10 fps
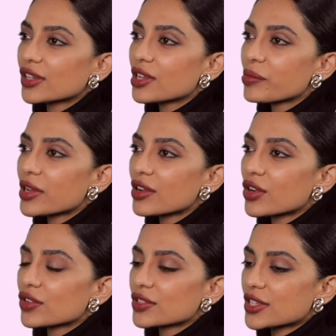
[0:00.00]
that really made a
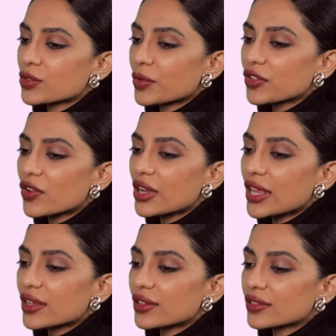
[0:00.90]
lot of sense. When you're
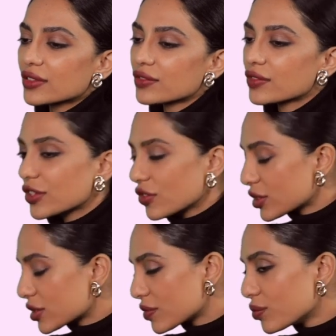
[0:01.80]
like when
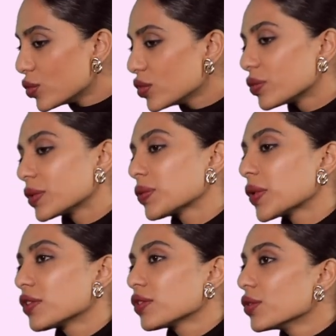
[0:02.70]
you're smooth with
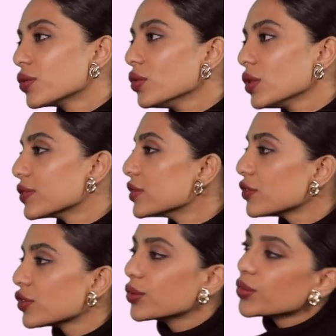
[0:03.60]
what you do, even
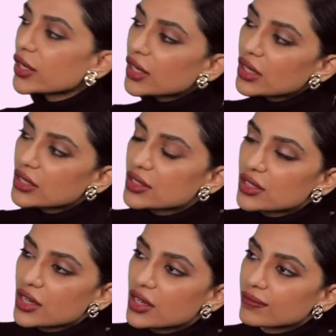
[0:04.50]
if you do little, it's
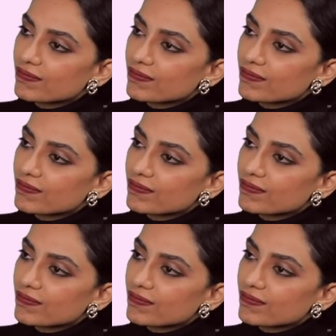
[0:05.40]
still